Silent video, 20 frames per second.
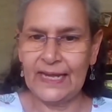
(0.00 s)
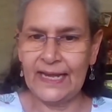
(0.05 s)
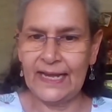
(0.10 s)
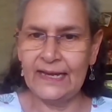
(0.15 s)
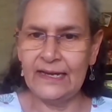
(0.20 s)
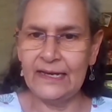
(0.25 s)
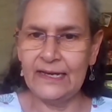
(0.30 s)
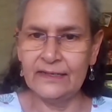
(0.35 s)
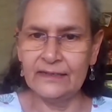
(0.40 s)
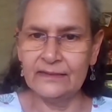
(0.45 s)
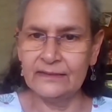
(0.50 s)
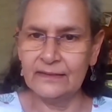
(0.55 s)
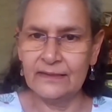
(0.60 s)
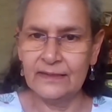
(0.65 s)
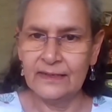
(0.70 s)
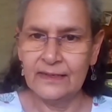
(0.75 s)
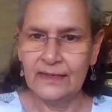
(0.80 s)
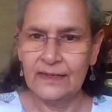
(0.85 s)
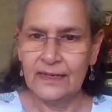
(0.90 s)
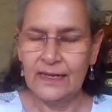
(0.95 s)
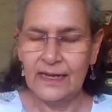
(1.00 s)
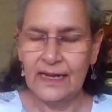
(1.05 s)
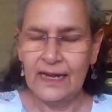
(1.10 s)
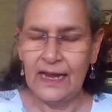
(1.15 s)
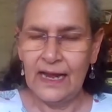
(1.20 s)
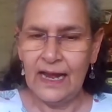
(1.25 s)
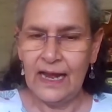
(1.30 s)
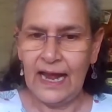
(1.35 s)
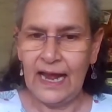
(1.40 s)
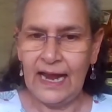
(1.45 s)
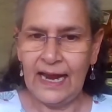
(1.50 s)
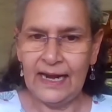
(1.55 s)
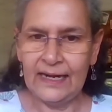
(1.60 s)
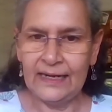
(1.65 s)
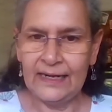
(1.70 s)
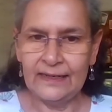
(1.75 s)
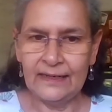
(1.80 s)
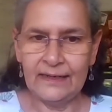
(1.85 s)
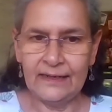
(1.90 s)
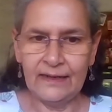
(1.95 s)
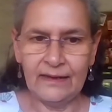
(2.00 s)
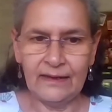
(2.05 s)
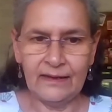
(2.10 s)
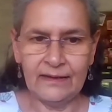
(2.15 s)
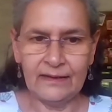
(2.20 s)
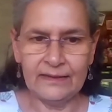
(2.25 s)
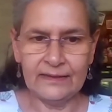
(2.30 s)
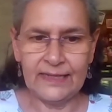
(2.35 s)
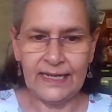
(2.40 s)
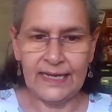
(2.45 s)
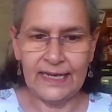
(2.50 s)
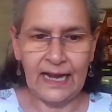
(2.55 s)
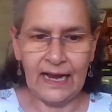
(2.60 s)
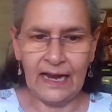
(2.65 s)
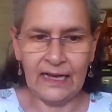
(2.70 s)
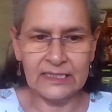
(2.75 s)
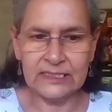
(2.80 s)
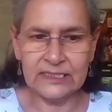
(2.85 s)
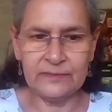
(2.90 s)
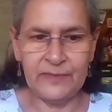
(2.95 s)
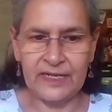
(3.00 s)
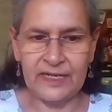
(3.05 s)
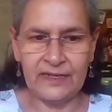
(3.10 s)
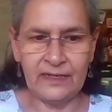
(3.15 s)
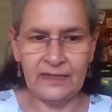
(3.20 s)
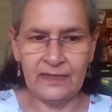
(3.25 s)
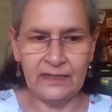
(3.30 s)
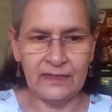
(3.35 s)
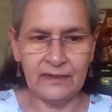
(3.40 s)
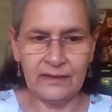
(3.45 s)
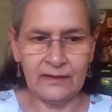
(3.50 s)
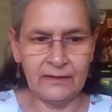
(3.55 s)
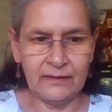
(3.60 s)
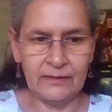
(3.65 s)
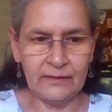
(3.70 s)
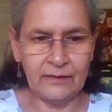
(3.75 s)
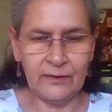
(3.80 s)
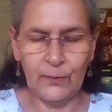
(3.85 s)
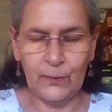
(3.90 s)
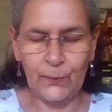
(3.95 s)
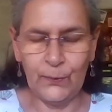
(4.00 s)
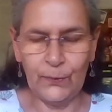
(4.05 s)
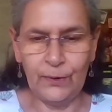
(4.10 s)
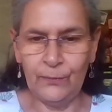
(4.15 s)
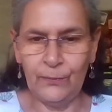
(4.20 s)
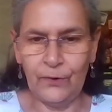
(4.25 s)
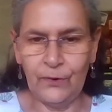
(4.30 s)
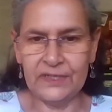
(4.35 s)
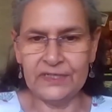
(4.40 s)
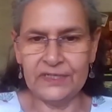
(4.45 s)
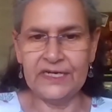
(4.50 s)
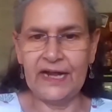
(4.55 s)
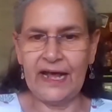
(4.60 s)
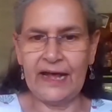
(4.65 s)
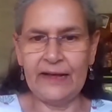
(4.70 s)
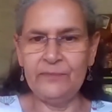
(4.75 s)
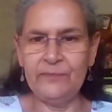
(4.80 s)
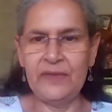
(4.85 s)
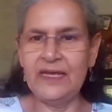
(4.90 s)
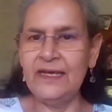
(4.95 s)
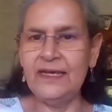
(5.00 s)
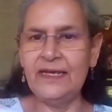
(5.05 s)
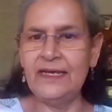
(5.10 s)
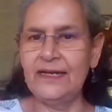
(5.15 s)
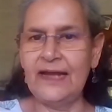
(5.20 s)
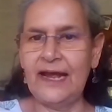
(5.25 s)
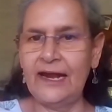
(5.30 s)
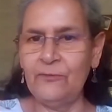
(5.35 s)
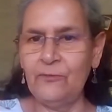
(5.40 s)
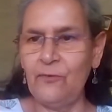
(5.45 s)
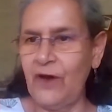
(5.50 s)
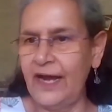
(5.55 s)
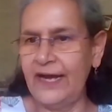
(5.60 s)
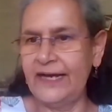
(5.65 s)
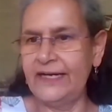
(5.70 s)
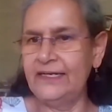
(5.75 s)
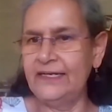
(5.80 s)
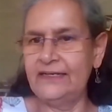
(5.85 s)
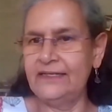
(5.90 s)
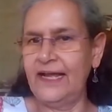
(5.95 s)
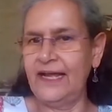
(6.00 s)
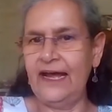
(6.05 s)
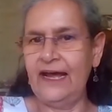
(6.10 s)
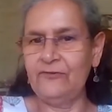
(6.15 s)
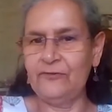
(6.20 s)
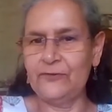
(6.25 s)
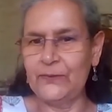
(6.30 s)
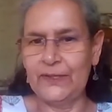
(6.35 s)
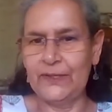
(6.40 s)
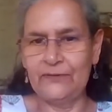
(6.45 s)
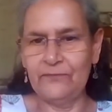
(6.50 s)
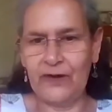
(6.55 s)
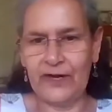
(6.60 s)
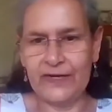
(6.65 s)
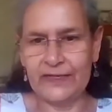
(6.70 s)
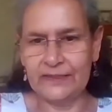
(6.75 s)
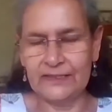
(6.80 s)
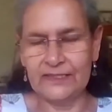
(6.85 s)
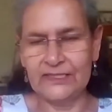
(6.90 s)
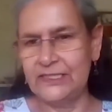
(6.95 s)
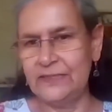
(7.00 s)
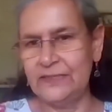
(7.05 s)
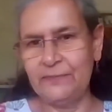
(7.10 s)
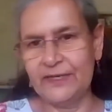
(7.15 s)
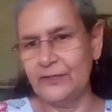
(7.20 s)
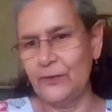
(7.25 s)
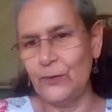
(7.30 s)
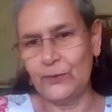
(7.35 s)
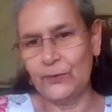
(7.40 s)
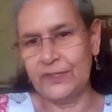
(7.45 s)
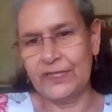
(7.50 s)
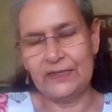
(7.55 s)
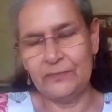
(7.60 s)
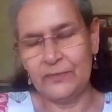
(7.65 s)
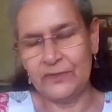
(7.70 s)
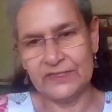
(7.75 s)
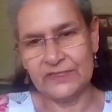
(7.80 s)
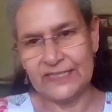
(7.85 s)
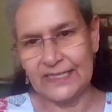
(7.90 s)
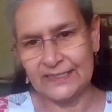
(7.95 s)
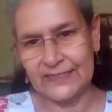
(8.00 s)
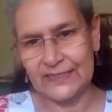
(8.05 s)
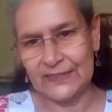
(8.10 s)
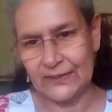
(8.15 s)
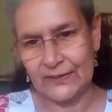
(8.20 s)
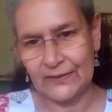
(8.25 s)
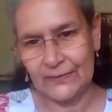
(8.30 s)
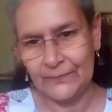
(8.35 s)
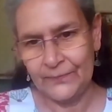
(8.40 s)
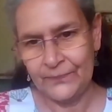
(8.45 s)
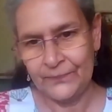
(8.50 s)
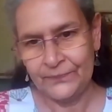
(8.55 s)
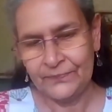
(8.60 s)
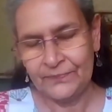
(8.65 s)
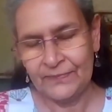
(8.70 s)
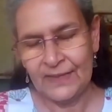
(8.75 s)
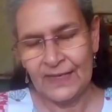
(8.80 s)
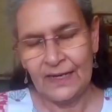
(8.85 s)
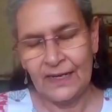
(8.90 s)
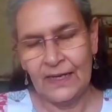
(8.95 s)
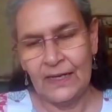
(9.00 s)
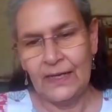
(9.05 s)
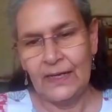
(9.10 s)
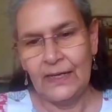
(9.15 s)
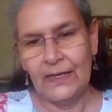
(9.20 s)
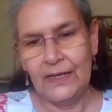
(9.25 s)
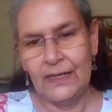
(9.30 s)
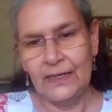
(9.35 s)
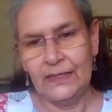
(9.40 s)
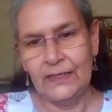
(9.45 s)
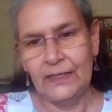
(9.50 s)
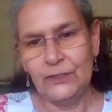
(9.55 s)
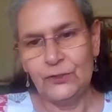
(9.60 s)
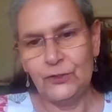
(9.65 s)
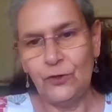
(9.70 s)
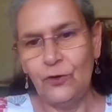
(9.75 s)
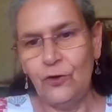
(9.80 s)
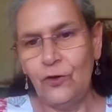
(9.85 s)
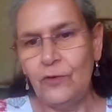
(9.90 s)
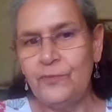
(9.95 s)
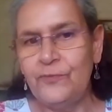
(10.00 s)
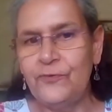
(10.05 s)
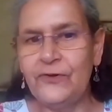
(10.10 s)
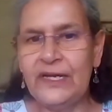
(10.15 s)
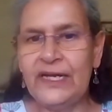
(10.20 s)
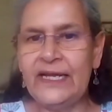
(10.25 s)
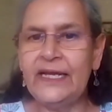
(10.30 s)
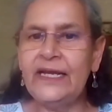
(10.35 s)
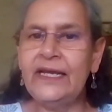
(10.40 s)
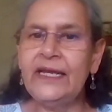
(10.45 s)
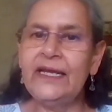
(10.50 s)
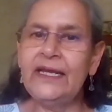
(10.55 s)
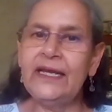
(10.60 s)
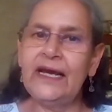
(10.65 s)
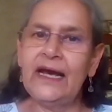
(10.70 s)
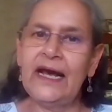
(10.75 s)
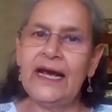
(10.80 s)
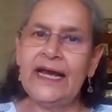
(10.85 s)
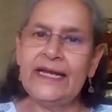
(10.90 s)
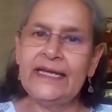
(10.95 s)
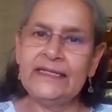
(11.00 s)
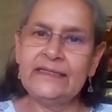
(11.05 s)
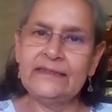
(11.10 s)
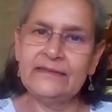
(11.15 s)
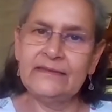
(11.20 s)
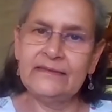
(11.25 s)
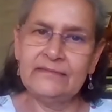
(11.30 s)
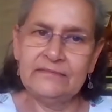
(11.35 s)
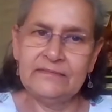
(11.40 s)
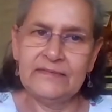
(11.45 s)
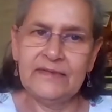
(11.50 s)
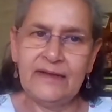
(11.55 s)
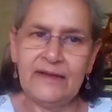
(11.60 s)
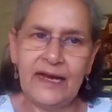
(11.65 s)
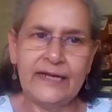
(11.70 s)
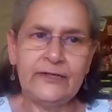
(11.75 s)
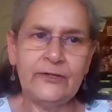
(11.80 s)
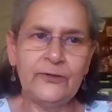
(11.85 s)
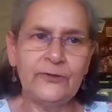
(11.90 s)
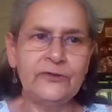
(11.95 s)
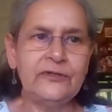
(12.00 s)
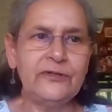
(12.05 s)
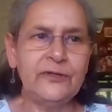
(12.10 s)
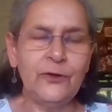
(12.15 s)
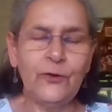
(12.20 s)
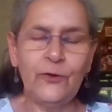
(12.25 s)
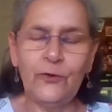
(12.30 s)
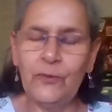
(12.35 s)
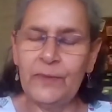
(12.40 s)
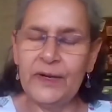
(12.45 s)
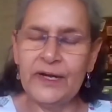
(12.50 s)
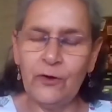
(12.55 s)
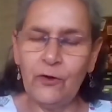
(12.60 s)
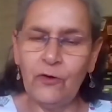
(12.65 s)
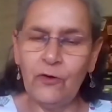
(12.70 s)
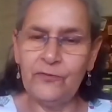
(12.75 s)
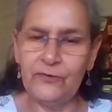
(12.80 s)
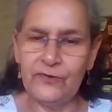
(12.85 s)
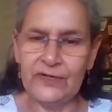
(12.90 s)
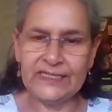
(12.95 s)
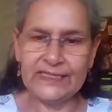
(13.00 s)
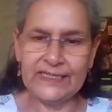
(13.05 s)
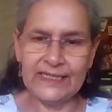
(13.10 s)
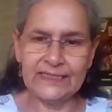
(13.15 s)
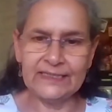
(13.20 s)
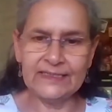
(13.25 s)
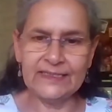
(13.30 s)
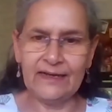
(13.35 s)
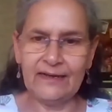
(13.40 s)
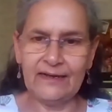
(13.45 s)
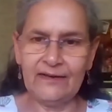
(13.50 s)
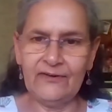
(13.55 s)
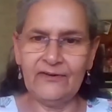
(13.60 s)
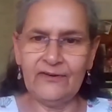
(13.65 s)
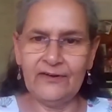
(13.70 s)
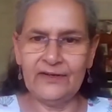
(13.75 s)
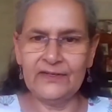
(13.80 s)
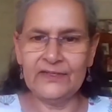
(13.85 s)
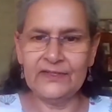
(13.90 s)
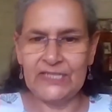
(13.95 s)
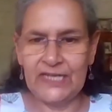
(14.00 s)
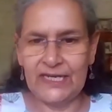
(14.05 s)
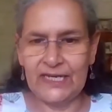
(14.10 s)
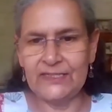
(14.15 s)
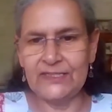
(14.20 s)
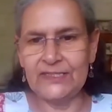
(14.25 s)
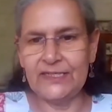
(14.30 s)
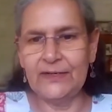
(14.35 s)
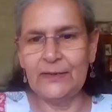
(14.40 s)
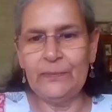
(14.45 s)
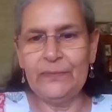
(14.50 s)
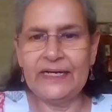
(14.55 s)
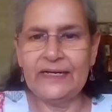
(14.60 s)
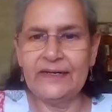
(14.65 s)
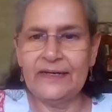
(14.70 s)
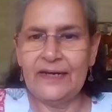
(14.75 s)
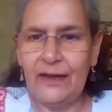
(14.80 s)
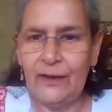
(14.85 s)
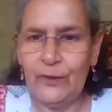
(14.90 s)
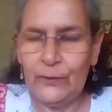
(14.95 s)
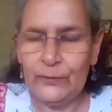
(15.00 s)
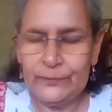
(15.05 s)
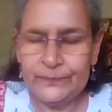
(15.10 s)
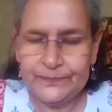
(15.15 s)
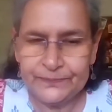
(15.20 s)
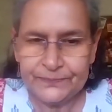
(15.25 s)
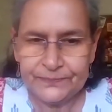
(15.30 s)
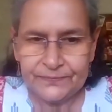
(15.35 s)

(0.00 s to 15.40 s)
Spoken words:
alien. And they asked me, what did I mean? And why did they have to invite the sheep and goat keepers, etc. So hopefully, I don't know, but hopefully things are changing a bit now.